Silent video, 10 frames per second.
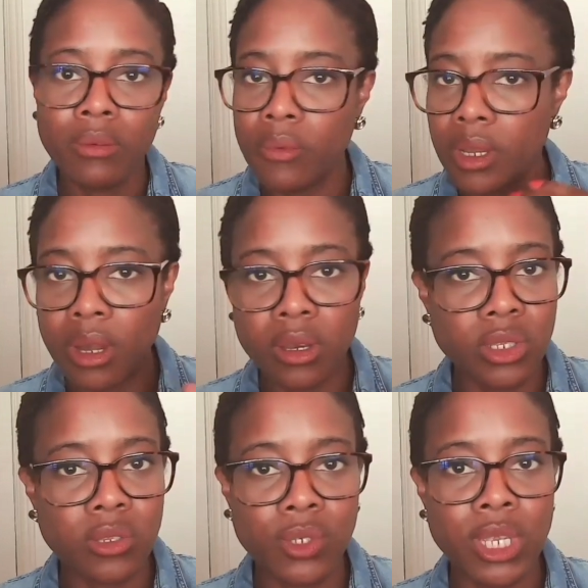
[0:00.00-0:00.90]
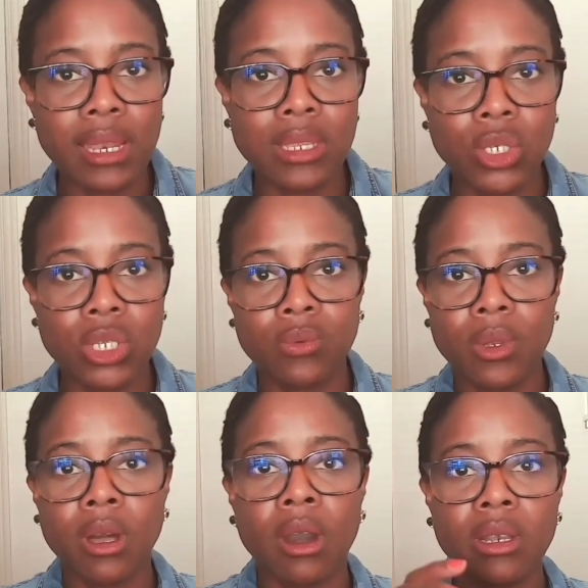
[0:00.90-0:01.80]
regardless of challenges,
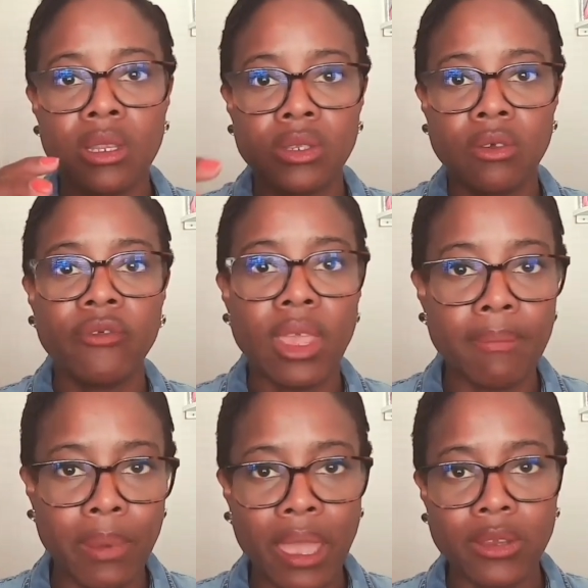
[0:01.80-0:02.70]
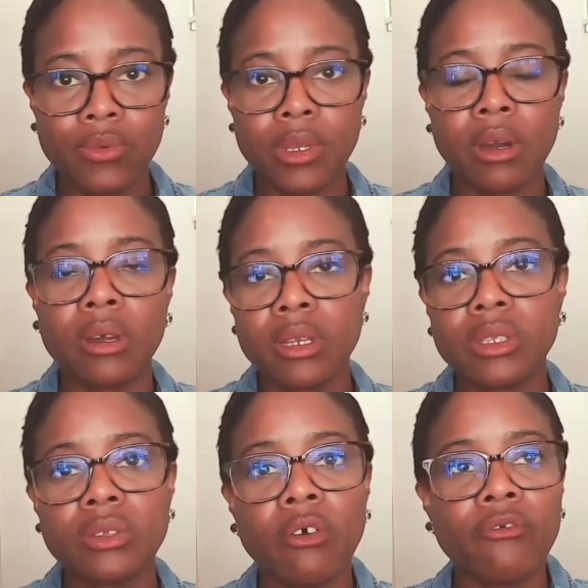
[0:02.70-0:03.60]
regardless of impact,
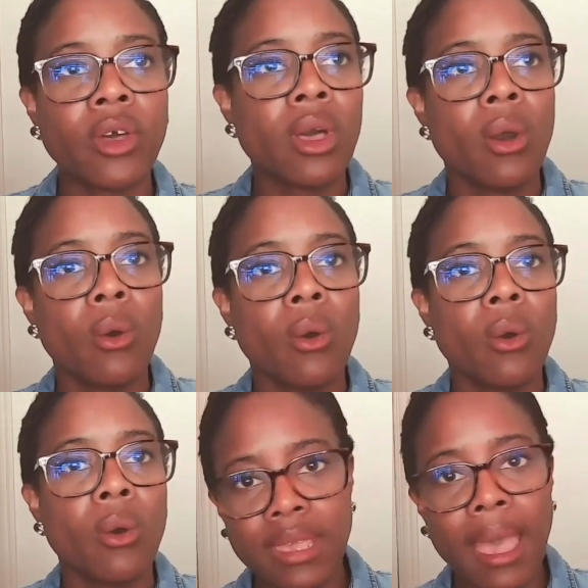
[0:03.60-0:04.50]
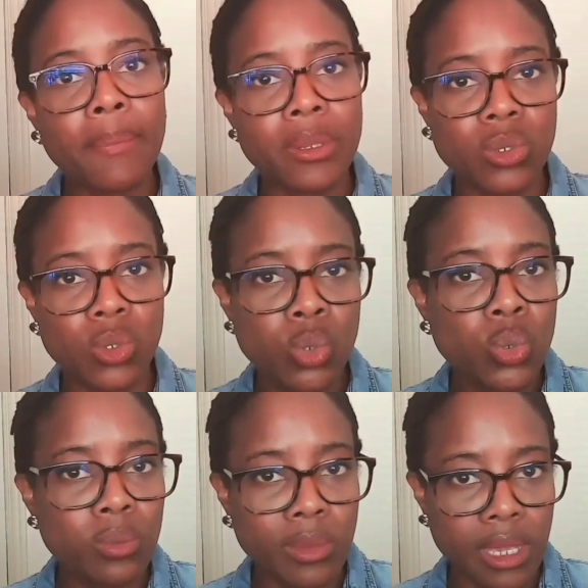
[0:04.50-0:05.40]
regardless of what has happened
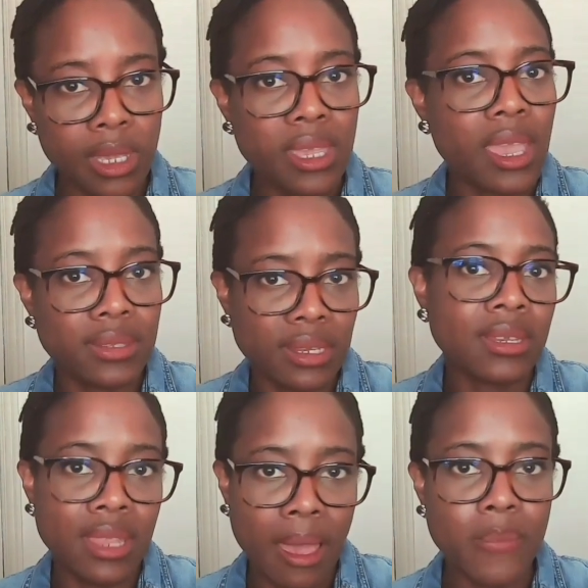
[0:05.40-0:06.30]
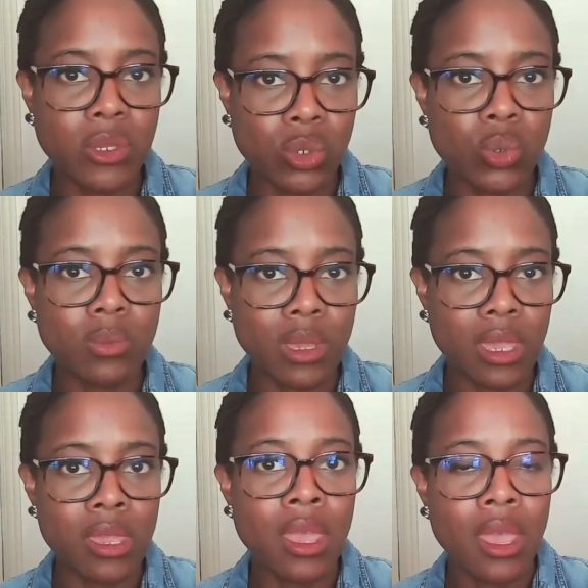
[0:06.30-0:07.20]
to me. Yes, it has happened to
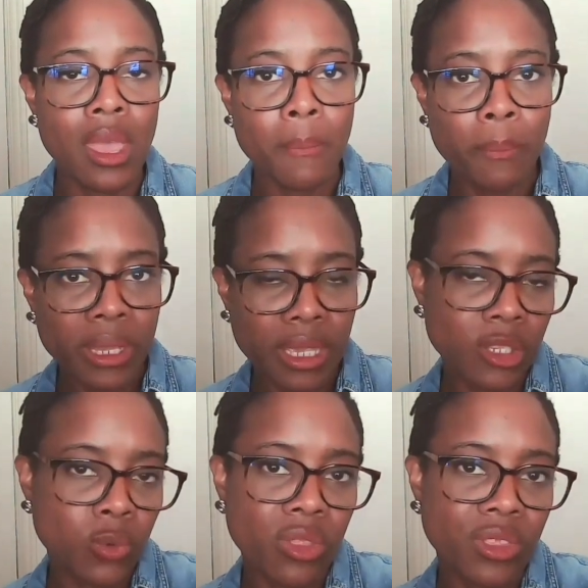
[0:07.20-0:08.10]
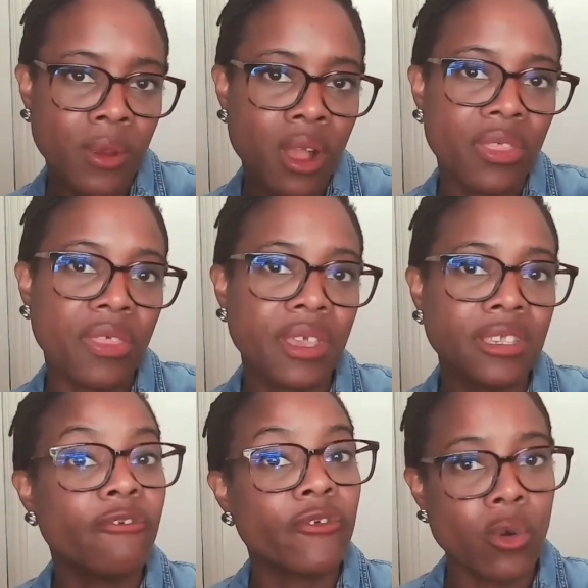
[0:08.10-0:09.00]
me, but guess what? There are other
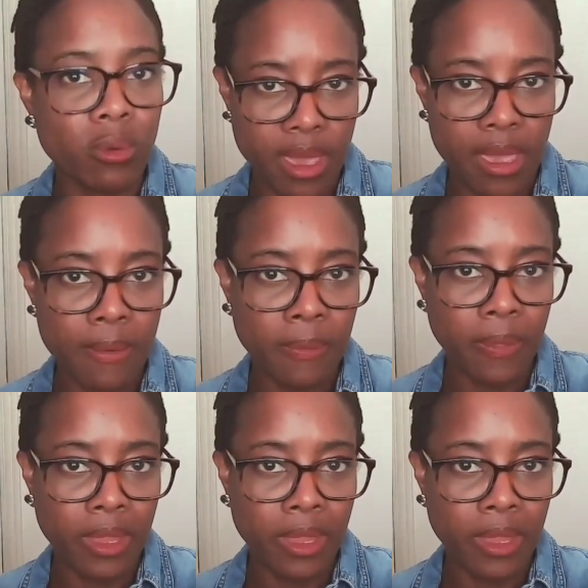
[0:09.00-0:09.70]
things for me.